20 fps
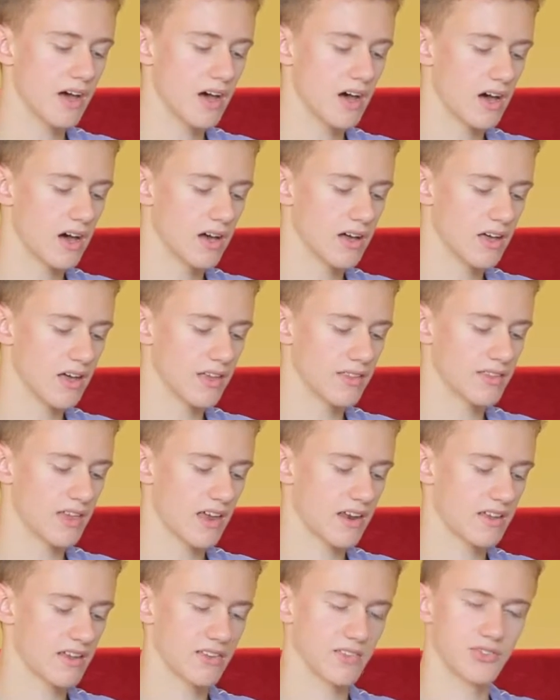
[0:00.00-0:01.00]
and
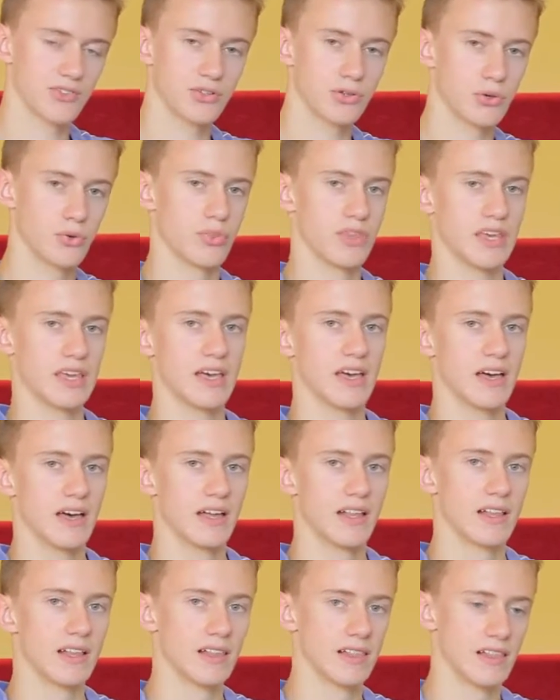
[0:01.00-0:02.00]
that is to the
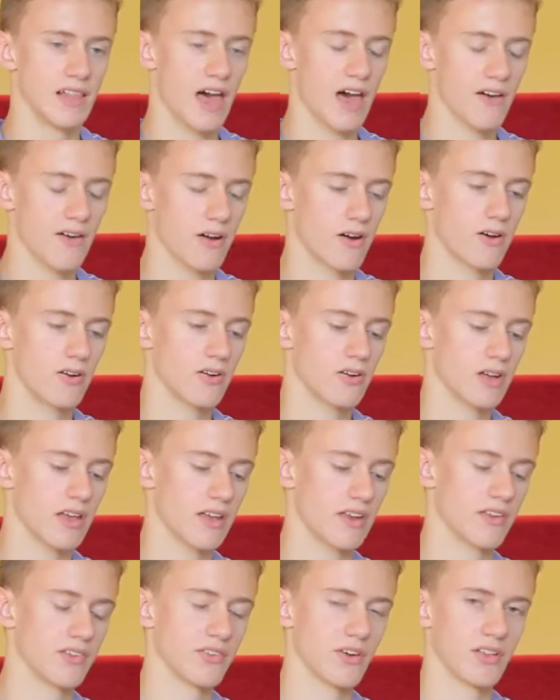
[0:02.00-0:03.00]
left, or
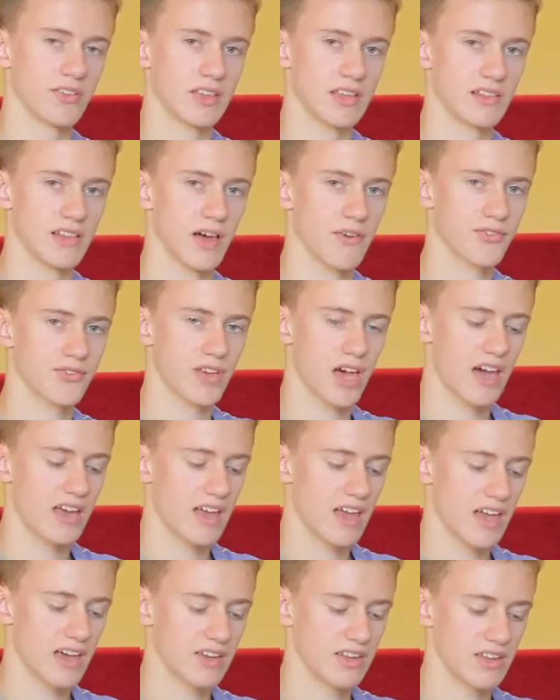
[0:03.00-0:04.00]
it is on the left
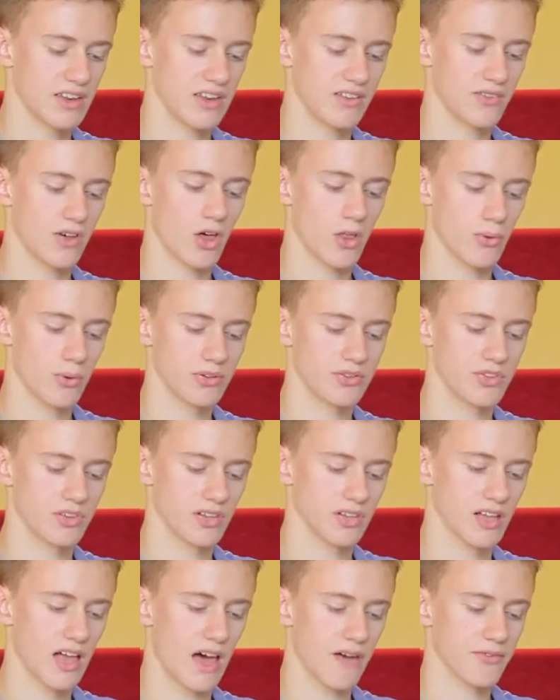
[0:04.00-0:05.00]
side, and it is all the way to
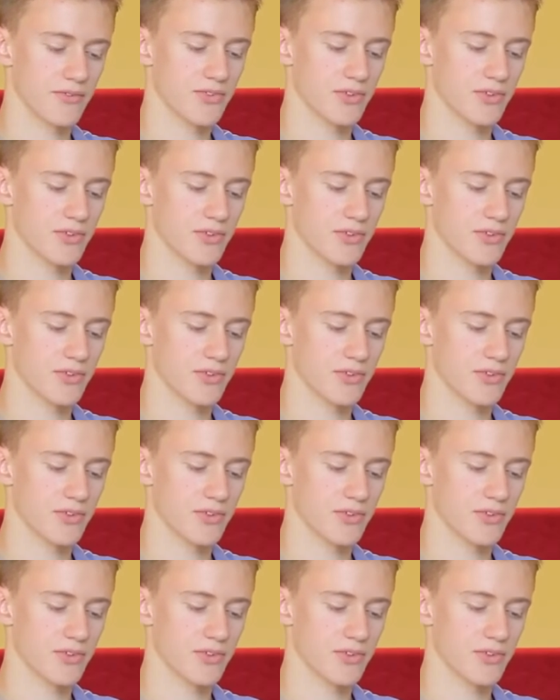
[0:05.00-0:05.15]
the left.